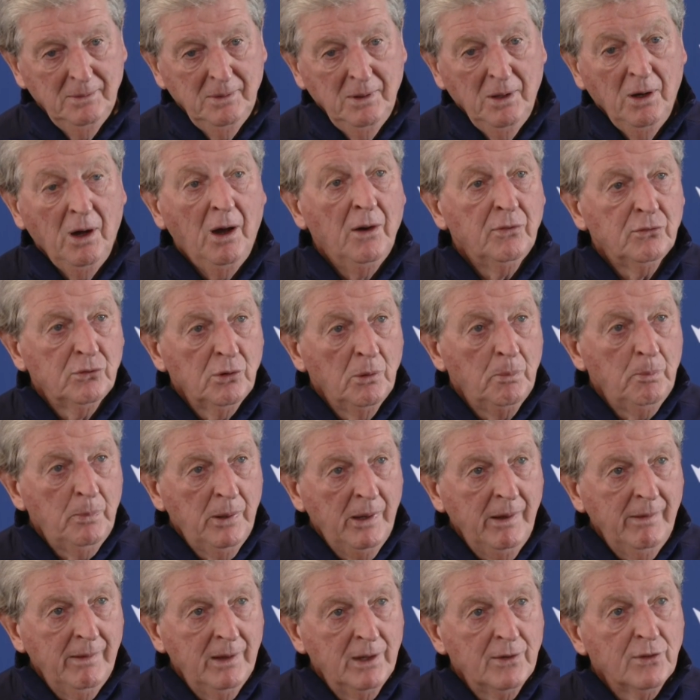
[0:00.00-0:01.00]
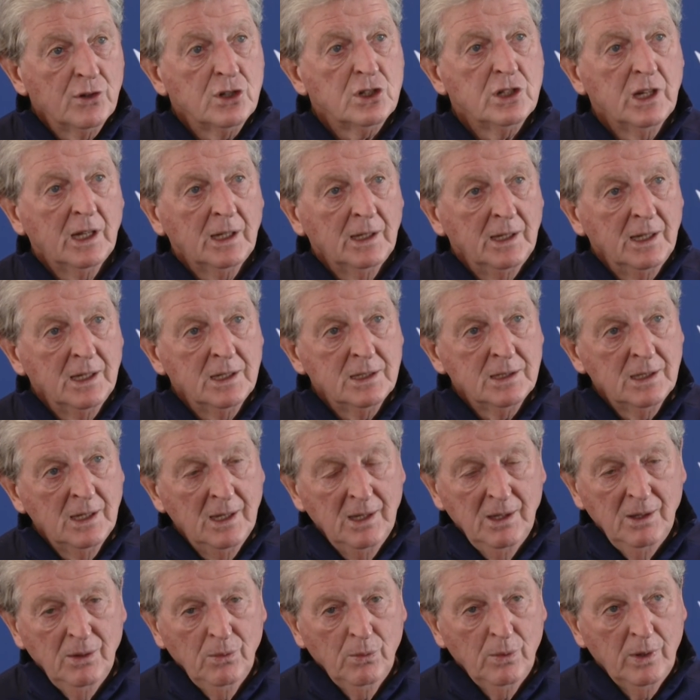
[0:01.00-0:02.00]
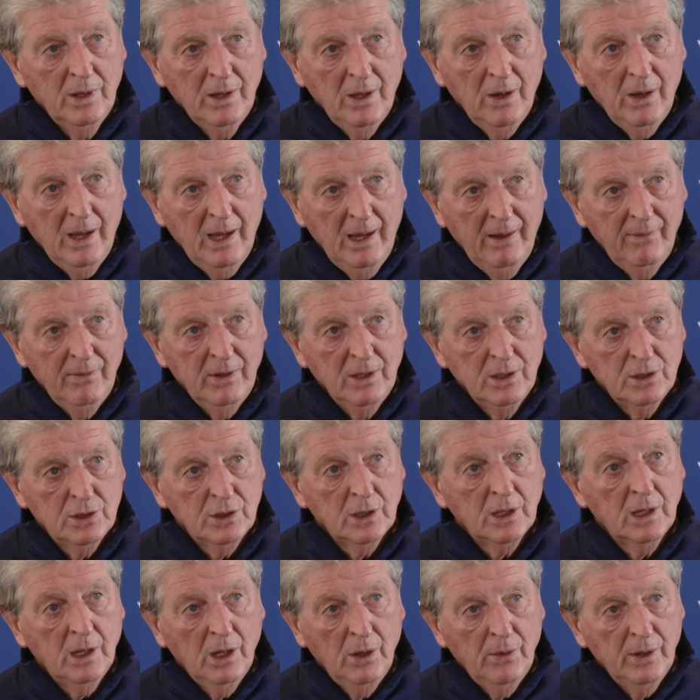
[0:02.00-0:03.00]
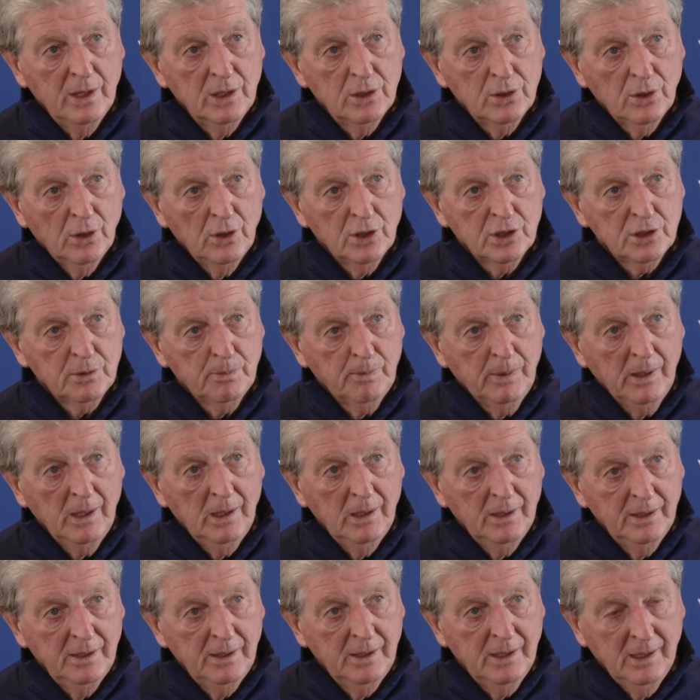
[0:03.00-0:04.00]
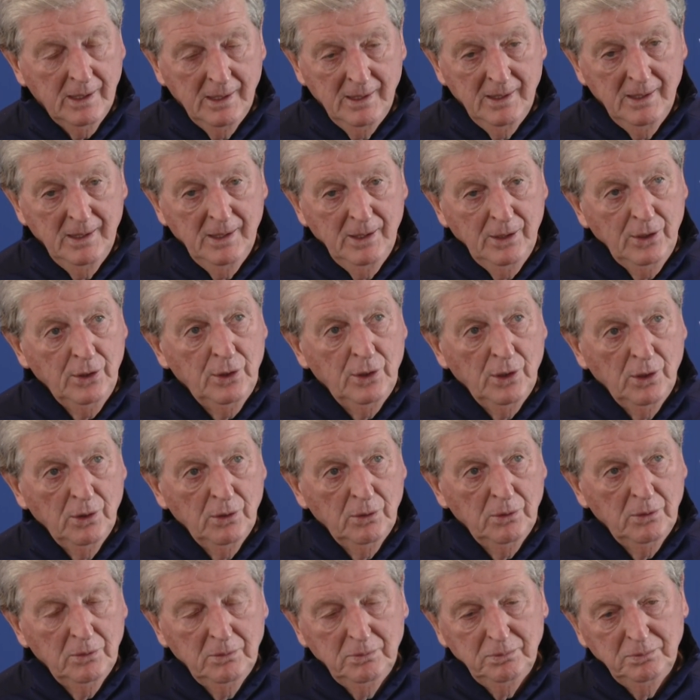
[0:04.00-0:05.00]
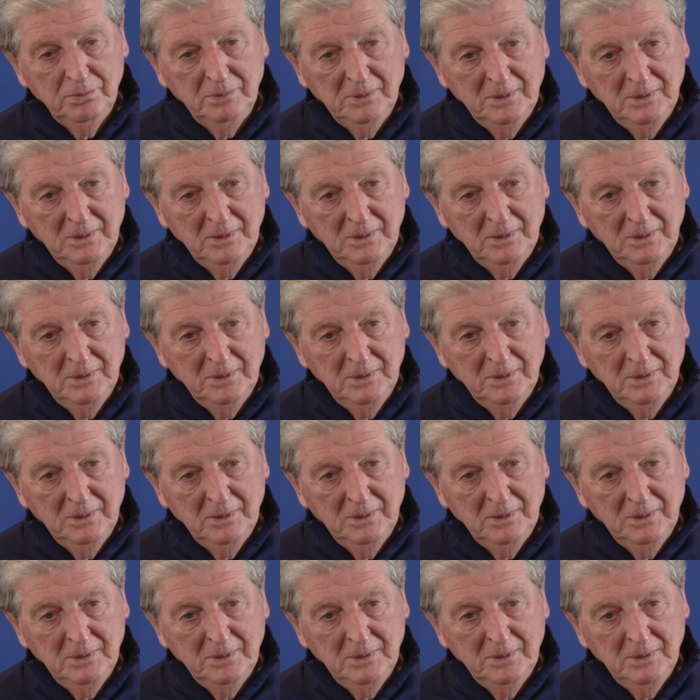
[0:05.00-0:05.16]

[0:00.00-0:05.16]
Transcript: after a period of sickness without having to go into hospital and, you know,